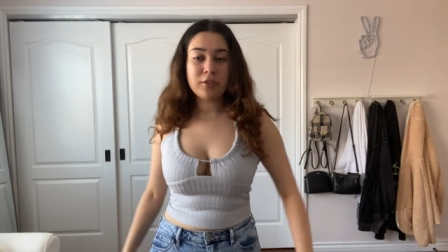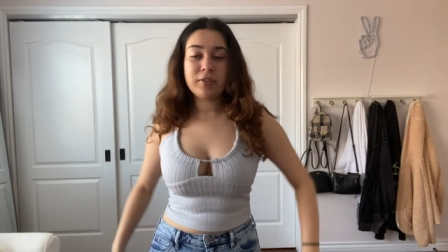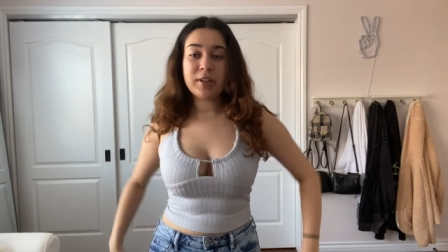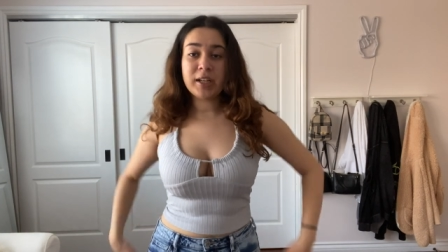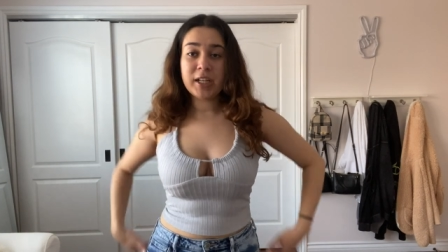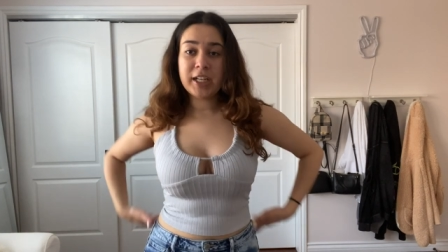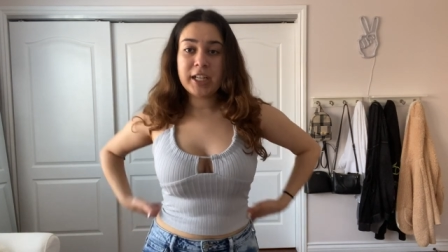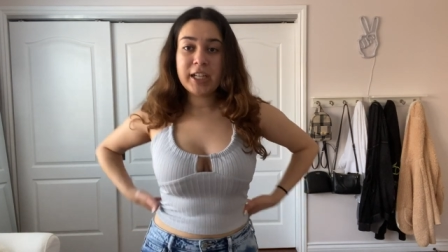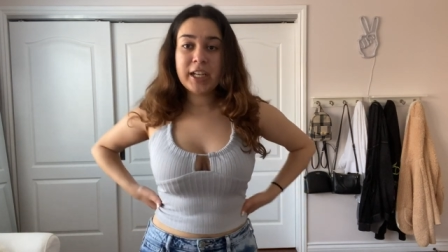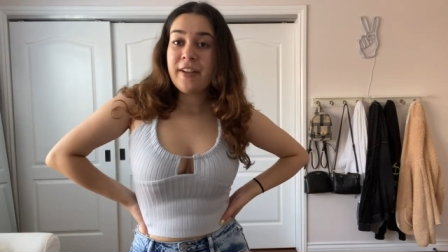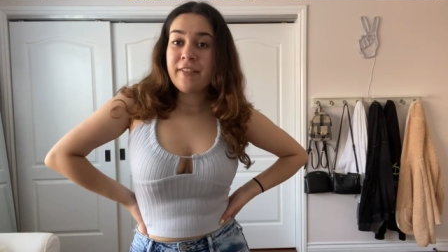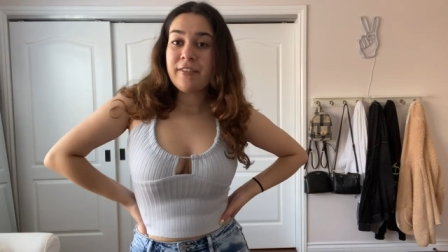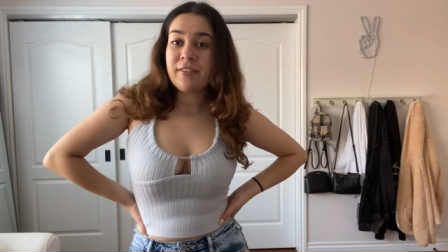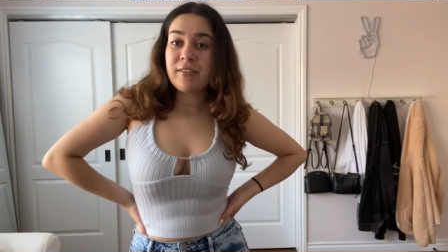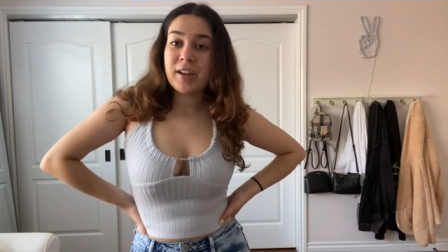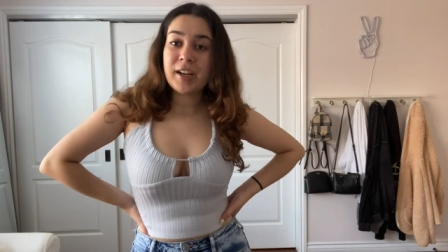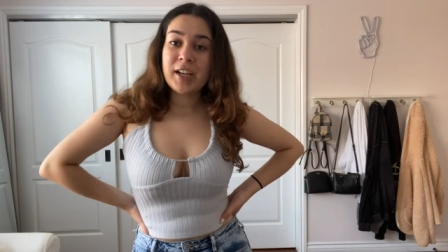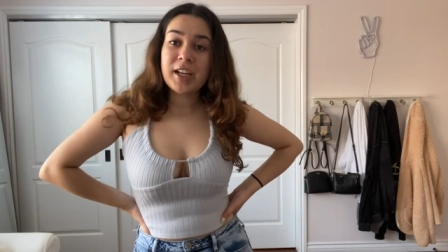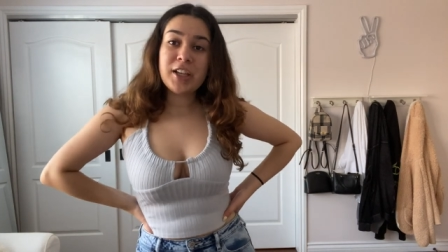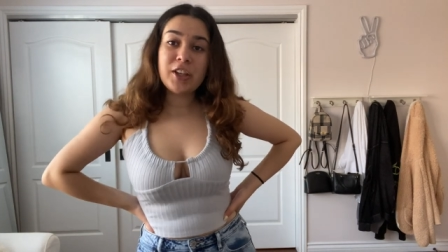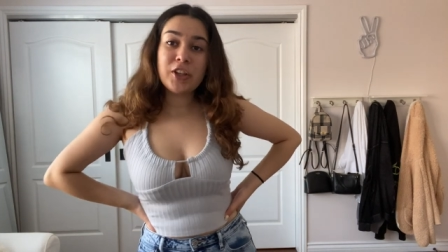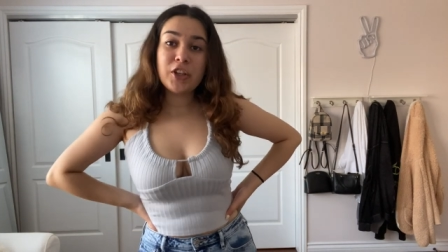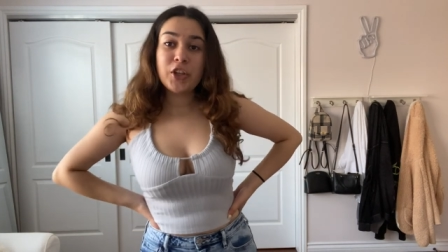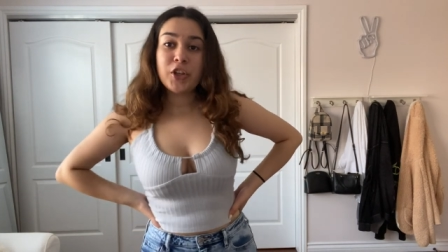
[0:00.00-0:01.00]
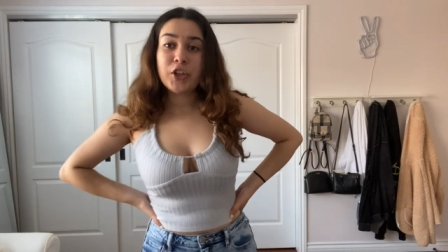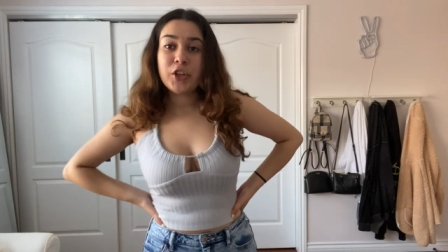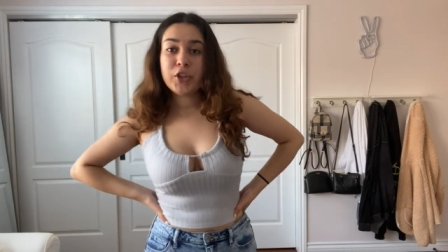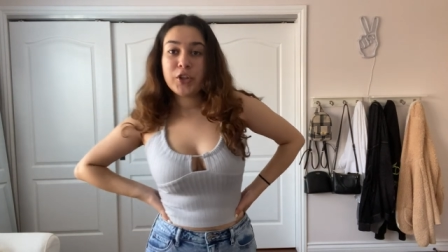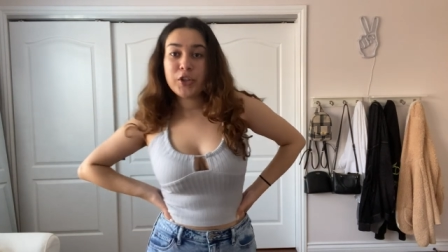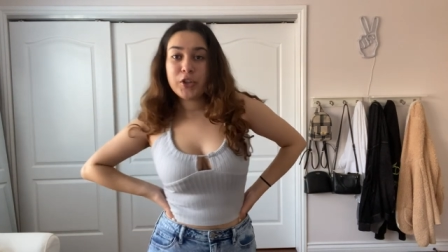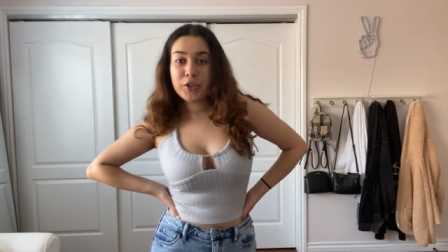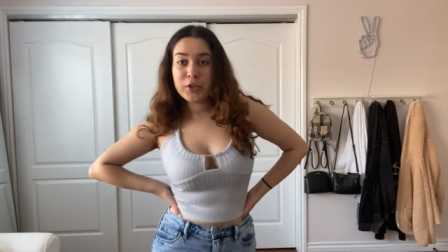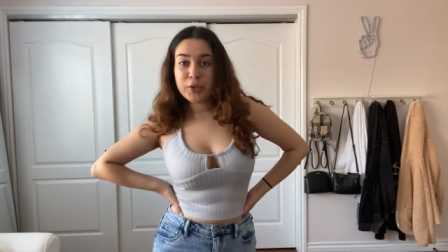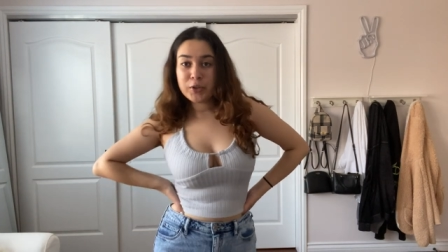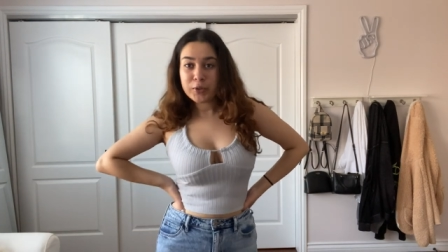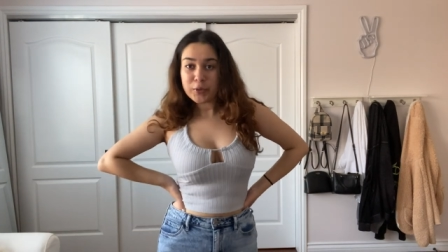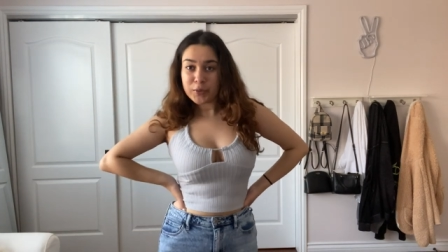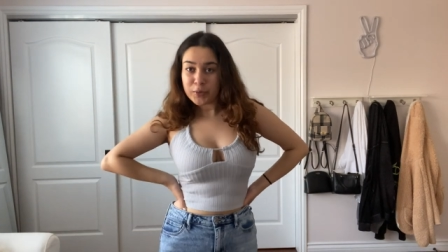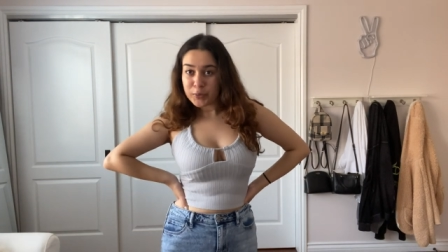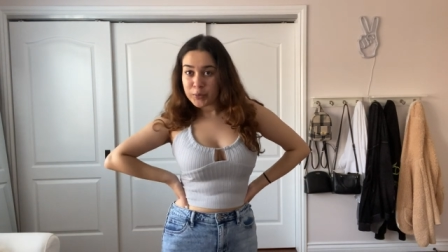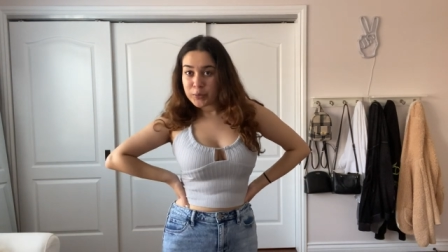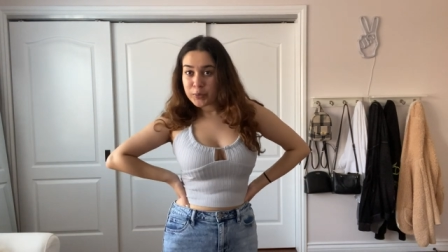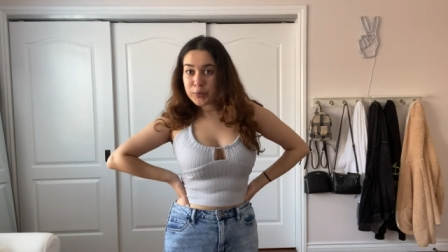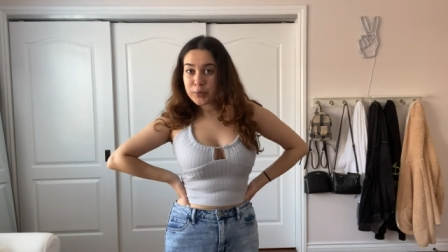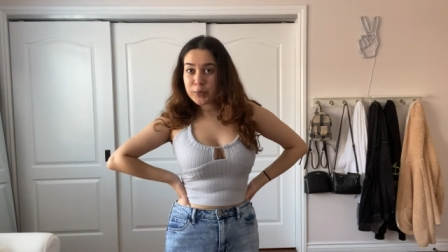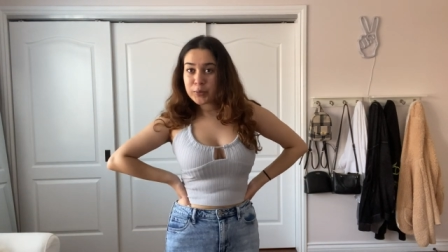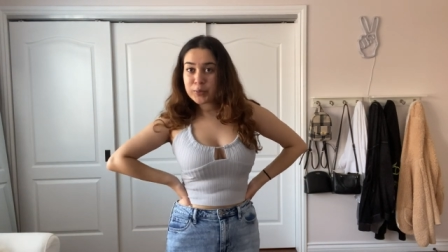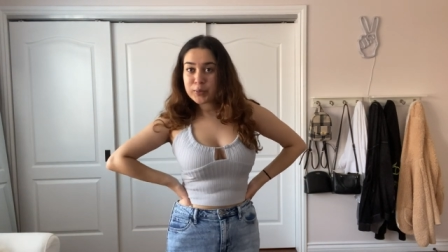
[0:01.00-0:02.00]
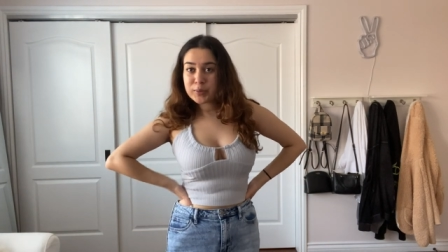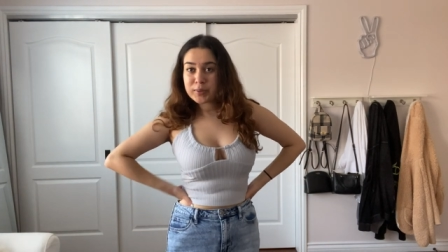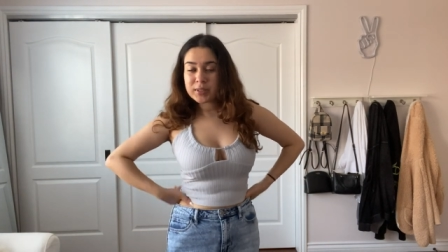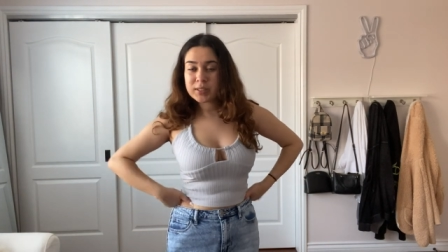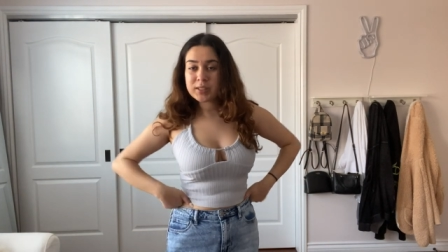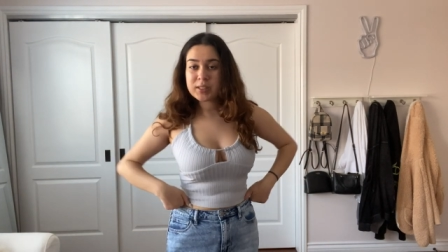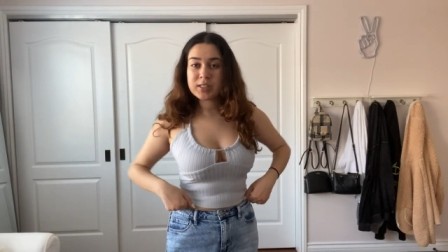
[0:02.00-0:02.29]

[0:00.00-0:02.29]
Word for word: very, very cute. I'm